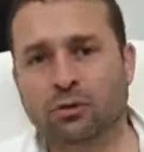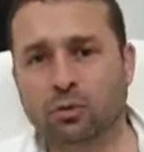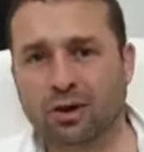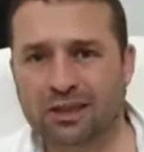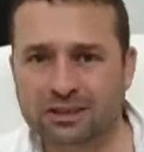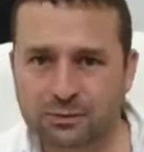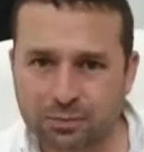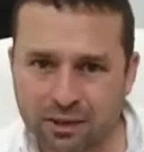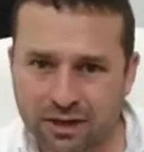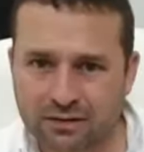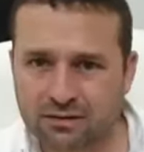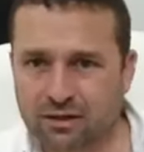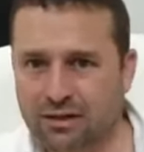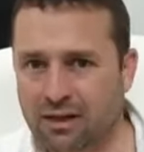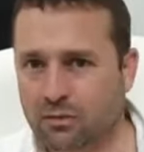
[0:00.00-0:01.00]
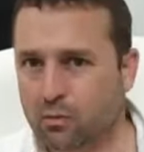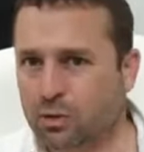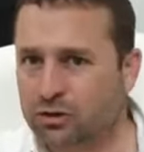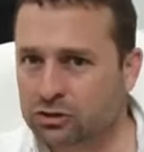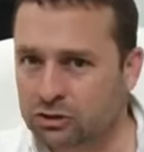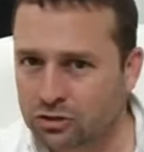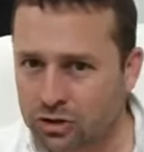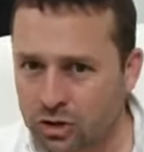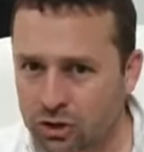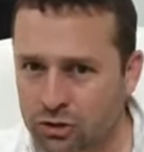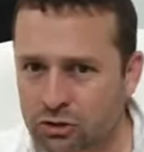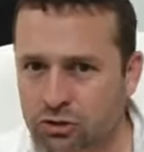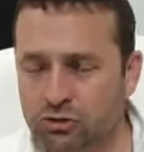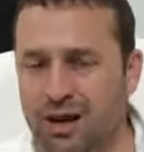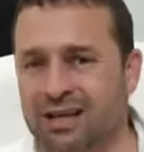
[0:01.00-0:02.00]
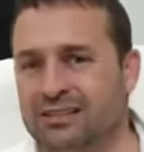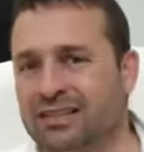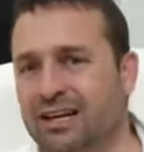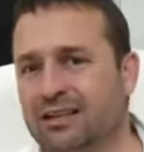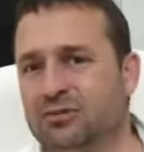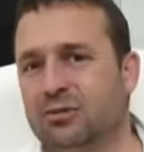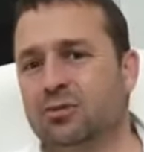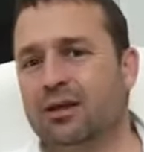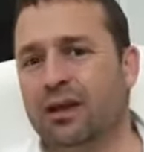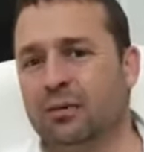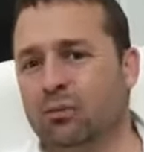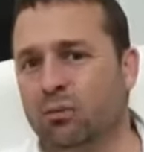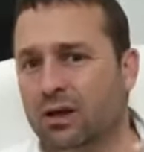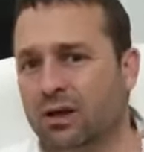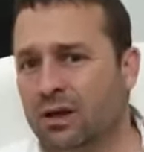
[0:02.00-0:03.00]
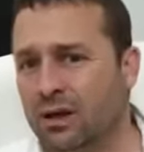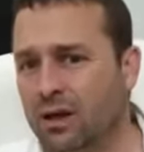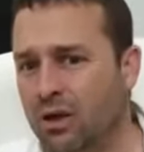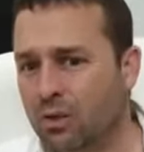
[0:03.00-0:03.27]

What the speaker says: We explain to them, we translate to them, we